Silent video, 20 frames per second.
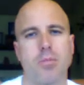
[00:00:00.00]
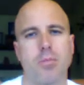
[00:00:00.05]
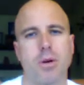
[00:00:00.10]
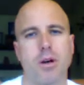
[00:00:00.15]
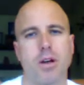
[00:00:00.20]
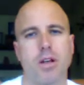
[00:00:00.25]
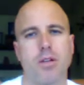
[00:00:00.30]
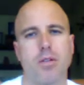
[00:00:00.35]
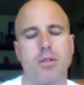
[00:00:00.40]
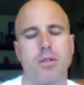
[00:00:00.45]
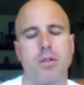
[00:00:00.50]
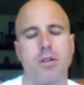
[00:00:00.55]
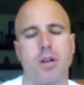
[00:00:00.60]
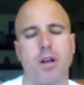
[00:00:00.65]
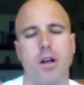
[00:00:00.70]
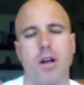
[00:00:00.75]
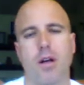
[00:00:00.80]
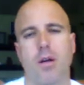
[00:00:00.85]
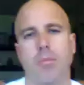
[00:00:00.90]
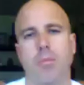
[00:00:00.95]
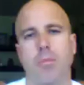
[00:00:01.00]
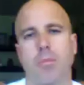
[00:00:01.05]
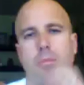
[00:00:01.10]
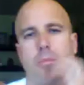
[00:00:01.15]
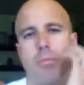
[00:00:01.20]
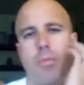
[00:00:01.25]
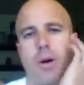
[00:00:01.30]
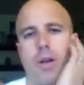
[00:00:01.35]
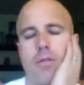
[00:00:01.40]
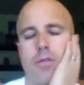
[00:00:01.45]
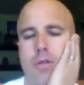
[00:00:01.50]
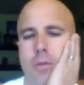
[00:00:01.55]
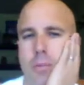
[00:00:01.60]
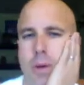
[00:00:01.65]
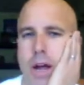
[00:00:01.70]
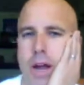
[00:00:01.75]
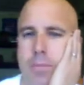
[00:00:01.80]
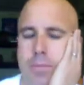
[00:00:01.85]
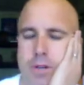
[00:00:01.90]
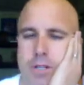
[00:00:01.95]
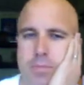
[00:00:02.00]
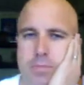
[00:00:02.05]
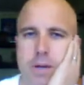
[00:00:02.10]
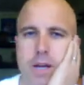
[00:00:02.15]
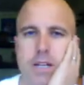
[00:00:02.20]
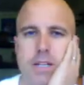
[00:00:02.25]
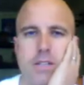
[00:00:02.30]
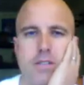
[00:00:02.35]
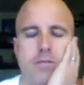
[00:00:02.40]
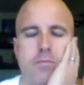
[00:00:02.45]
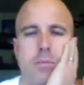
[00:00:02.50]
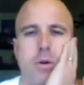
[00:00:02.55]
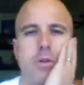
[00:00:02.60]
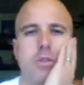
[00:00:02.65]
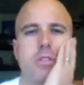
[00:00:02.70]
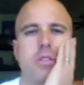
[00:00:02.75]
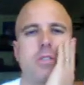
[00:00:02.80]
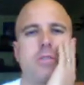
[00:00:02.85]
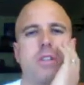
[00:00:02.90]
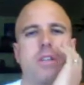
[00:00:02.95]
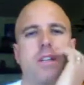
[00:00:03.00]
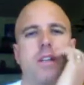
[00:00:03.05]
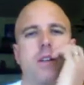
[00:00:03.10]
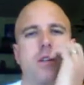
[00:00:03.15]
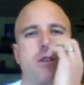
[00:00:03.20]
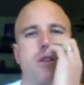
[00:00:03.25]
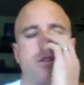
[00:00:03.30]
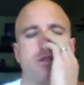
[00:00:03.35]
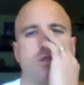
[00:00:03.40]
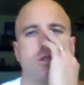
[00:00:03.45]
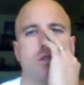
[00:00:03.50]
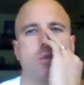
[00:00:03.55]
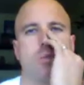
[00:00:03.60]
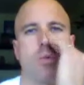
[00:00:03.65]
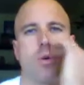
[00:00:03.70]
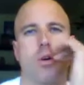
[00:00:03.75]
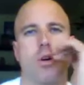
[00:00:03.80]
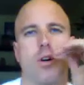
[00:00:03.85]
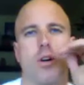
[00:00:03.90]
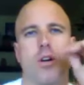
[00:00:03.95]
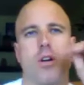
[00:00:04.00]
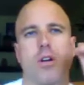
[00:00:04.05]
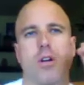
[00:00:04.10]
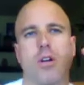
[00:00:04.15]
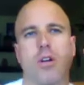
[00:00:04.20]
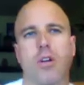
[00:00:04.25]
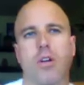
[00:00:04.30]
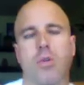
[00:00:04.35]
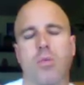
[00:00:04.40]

but from my perspective, most of the hills were